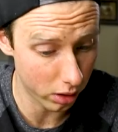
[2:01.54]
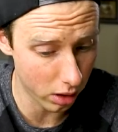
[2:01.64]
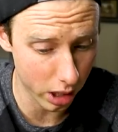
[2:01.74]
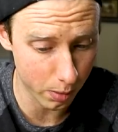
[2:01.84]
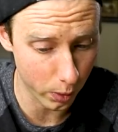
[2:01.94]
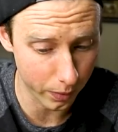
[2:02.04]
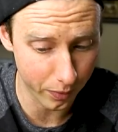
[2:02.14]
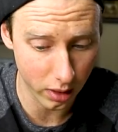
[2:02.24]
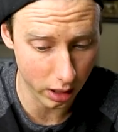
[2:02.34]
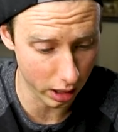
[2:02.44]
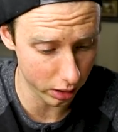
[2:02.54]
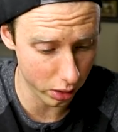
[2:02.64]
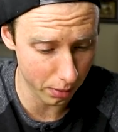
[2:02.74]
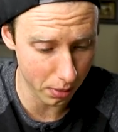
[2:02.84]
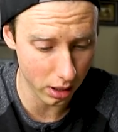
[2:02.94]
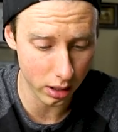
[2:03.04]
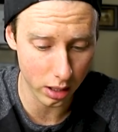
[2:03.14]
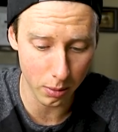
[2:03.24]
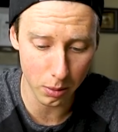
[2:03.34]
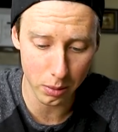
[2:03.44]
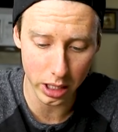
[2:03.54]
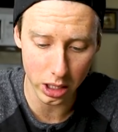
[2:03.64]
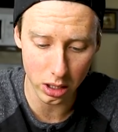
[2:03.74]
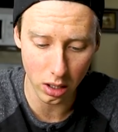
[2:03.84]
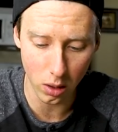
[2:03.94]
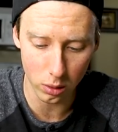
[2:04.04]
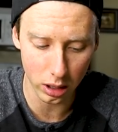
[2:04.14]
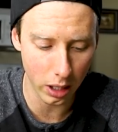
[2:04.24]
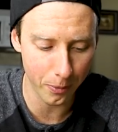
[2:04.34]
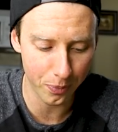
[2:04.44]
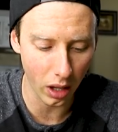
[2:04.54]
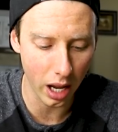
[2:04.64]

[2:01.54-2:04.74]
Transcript: the Crossbow, the Delta Trooper, the Double Breach, the Holdout,